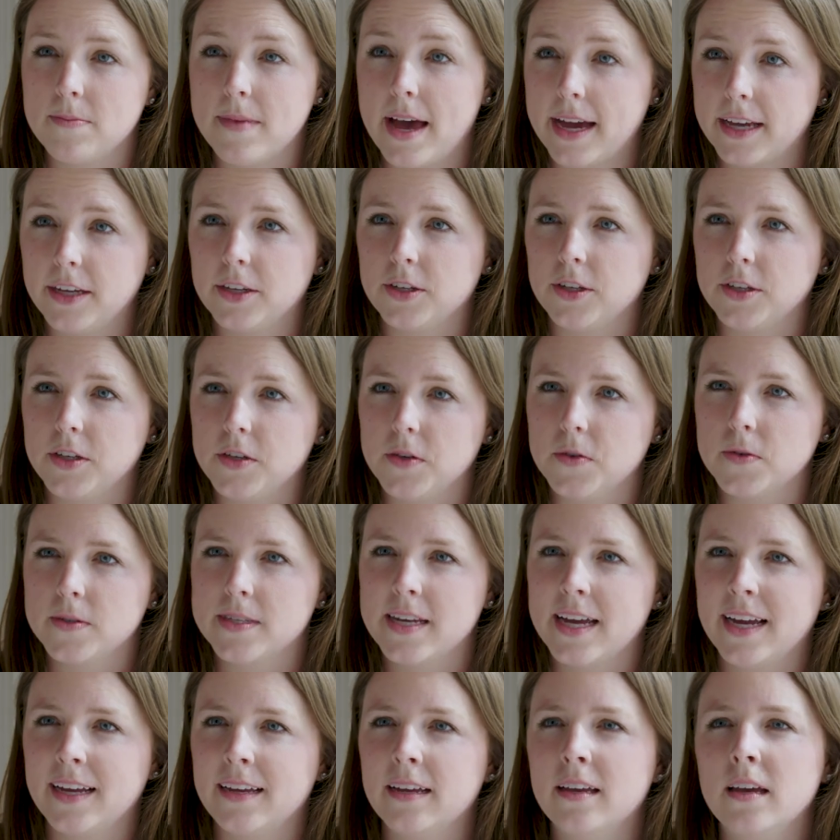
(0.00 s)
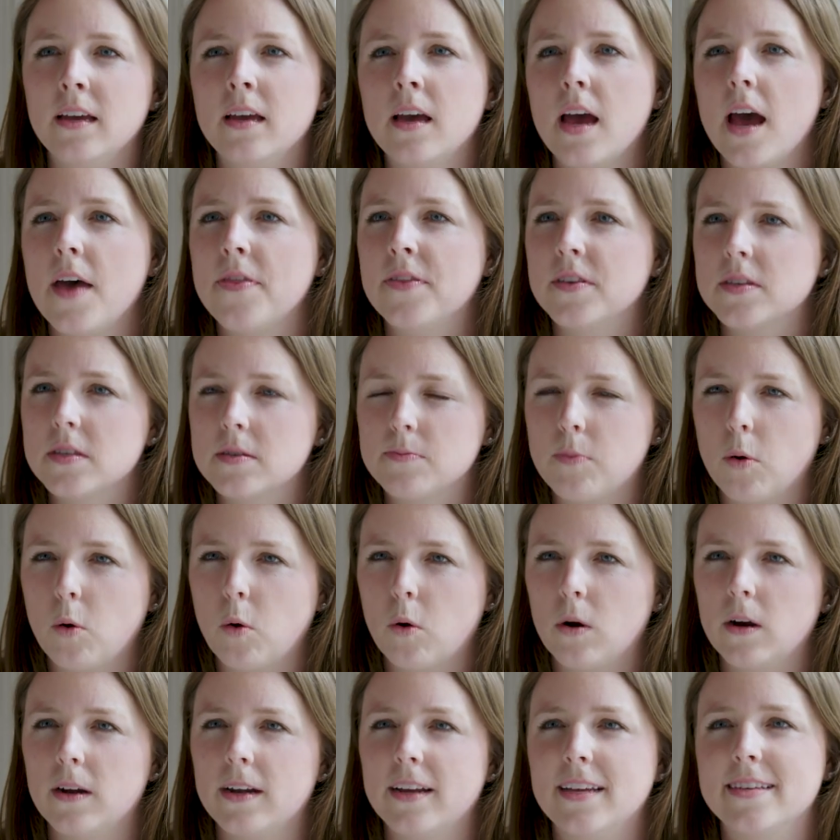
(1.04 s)
that you're using, and the
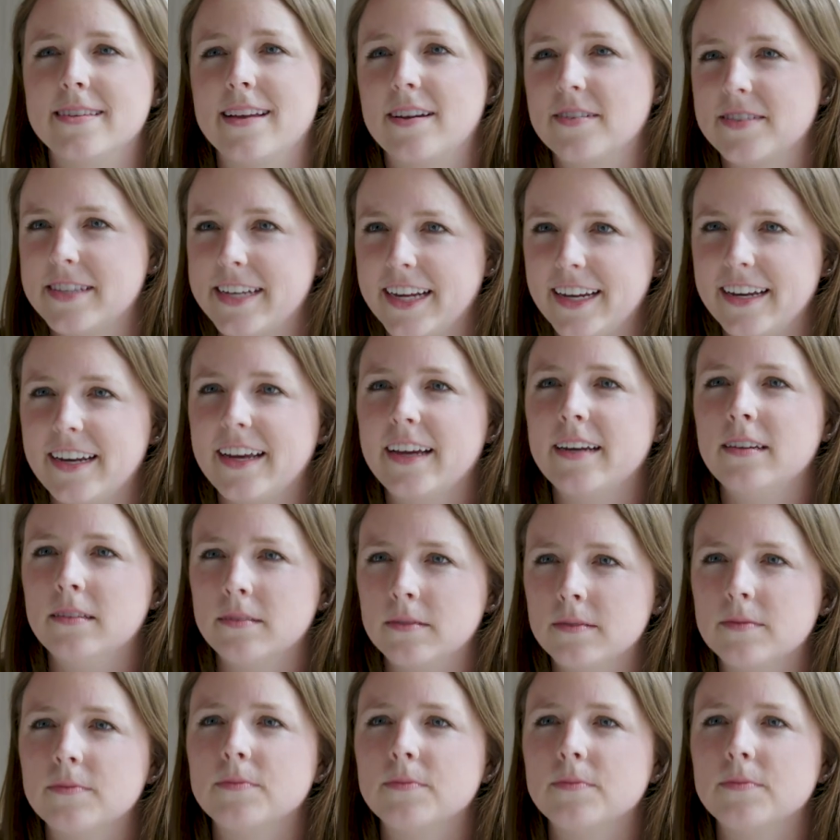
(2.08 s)
support is outstanding.